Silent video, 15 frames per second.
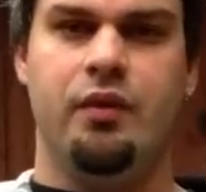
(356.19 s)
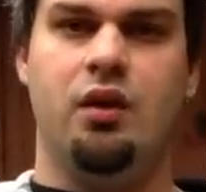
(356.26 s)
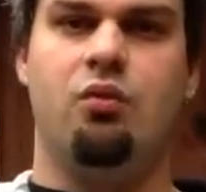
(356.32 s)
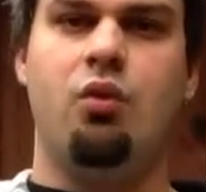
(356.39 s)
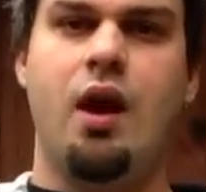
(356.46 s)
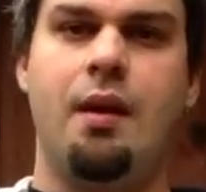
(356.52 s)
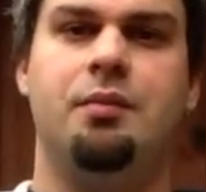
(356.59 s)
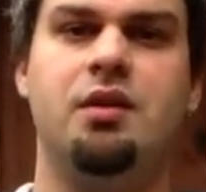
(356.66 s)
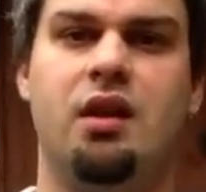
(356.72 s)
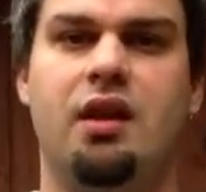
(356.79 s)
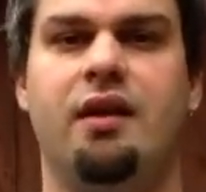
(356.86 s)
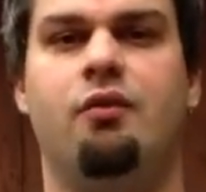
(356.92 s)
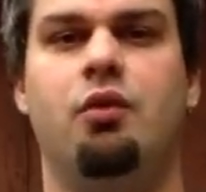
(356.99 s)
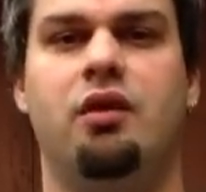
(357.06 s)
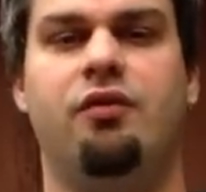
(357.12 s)
and wrapped it
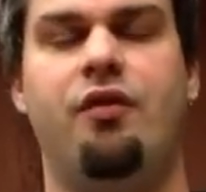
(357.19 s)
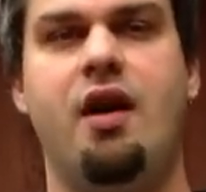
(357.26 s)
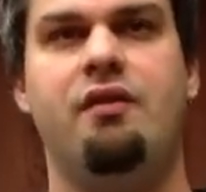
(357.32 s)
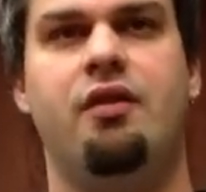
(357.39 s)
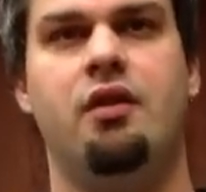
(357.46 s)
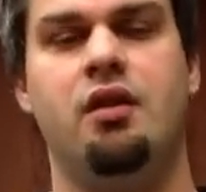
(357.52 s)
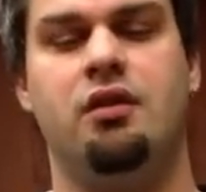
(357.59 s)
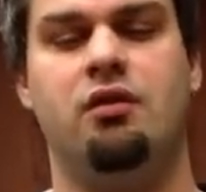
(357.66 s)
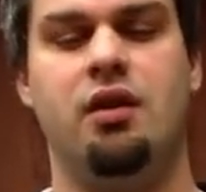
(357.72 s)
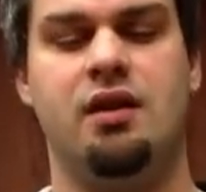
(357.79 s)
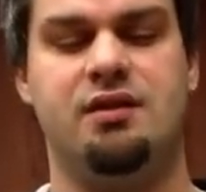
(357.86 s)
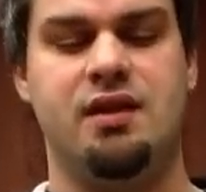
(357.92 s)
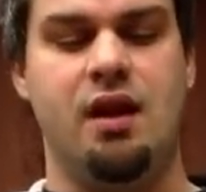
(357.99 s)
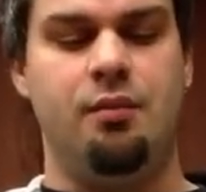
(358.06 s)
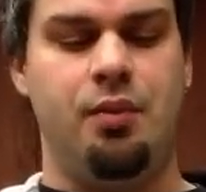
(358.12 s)
like with 500
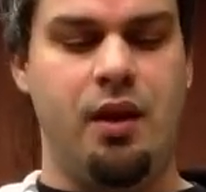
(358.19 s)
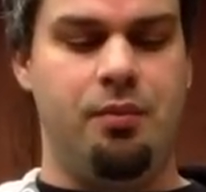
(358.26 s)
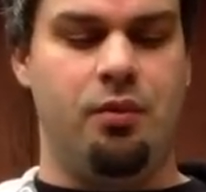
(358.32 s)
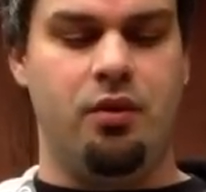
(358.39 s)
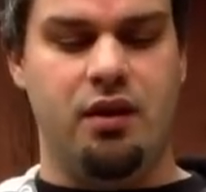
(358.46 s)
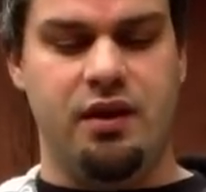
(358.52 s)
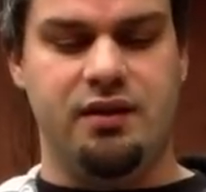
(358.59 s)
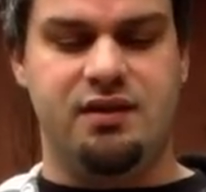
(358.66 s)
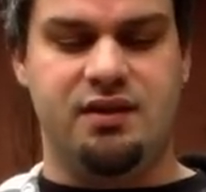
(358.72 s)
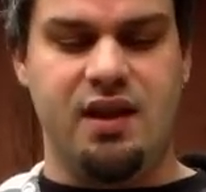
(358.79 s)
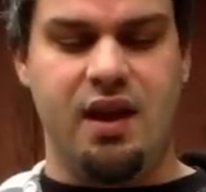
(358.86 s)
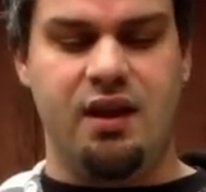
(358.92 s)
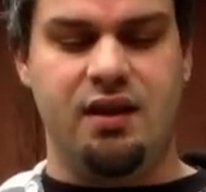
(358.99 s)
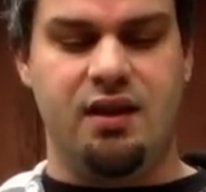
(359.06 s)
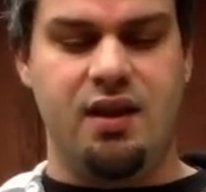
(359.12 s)
grit sandpaper and
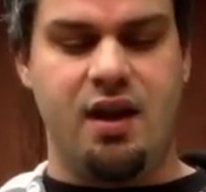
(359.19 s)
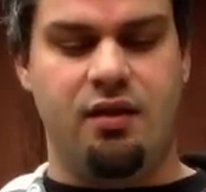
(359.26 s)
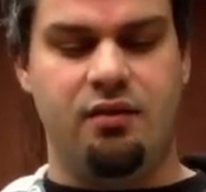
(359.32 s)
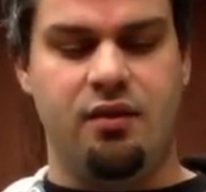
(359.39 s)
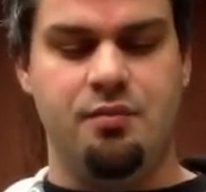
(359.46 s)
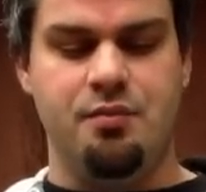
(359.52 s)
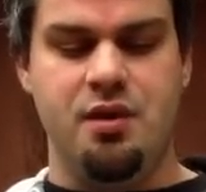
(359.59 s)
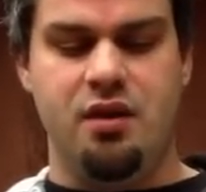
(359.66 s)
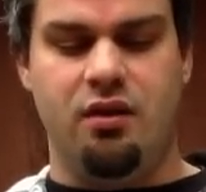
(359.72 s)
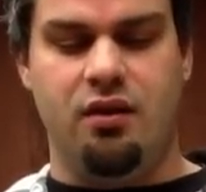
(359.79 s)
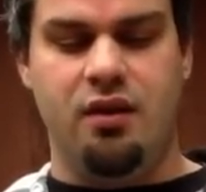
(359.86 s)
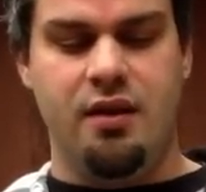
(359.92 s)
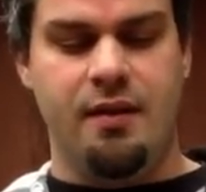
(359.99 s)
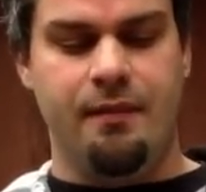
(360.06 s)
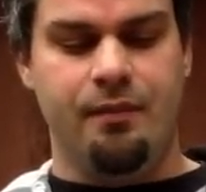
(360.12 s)
sanded out the
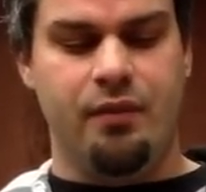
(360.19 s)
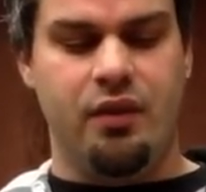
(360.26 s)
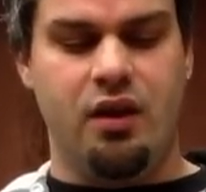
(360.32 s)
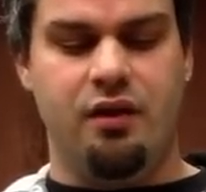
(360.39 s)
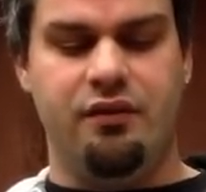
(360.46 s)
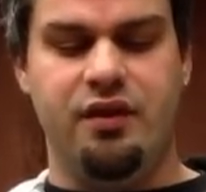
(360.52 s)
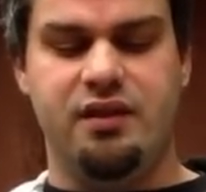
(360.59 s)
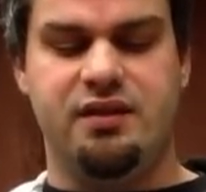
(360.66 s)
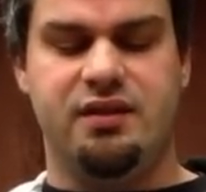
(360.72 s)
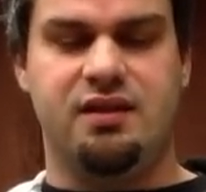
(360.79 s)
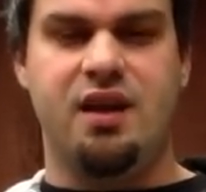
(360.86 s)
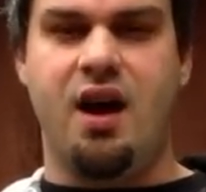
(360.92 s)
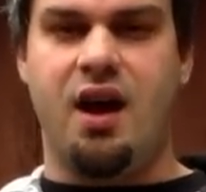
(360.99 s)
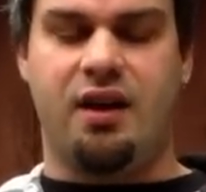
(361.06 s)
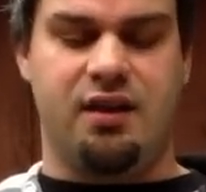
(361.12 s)
middle of this
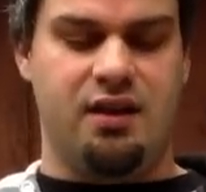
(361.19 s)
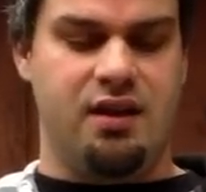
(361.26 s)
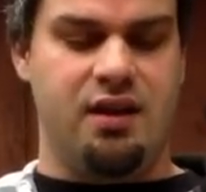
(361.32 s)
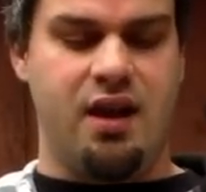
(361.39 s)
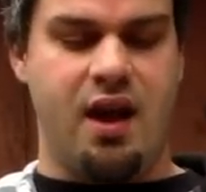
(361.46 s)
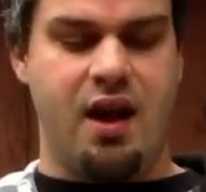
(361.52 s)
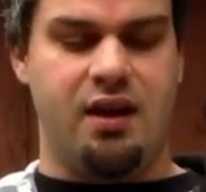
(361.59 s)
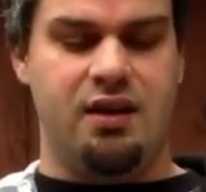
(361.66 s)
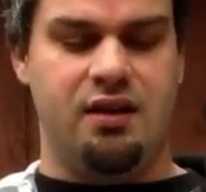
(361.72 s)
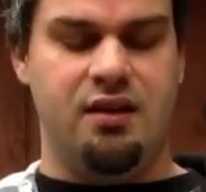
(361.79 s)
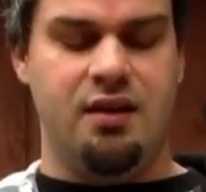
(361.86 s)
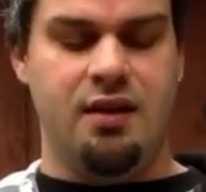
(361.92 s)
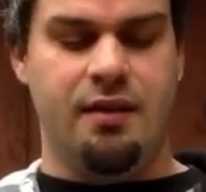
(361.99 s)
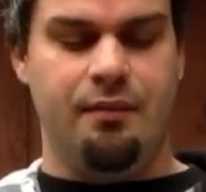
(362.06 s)
stock and added